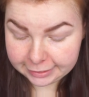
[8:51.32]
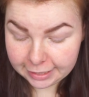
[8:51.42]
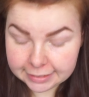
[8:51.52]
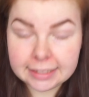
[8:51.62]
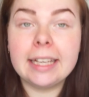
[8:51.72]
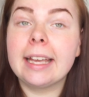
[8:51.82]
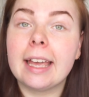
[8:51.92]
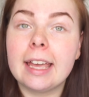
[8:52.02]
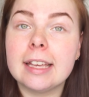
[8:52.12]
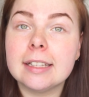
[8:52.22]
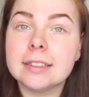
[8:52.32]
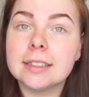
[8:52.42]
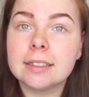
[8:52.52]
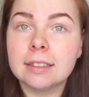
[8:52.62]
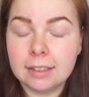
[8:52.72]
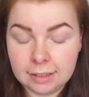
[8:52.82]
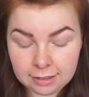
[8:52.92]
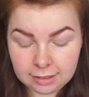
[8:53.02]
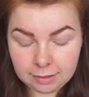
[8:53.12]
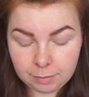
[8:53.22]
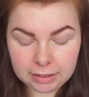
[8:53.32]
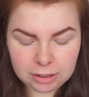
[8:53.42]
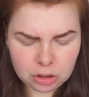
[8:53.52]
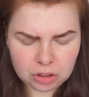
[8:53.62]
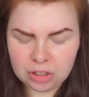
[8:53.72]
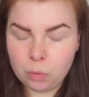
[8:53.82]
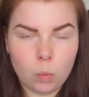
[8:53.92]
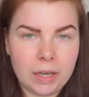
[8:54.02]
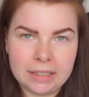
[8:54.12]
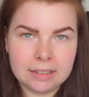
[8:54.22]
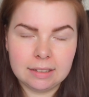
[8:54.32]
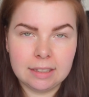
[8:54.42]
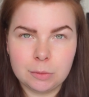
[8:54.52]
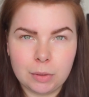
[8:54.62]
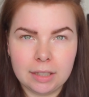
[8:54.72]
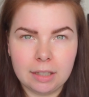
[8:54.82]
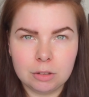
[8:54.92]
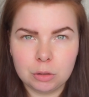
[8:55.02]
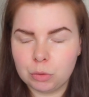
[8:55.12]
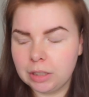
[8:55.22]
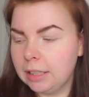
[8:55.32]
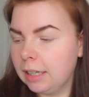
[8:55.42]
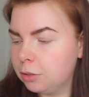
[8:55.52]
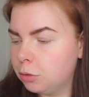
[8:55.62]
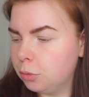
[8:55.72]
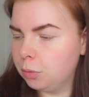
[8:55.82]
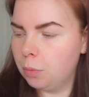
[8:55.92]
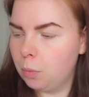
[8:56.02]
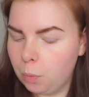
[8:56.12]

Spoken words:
just in case. But it's just the waste, that's why I don't really add too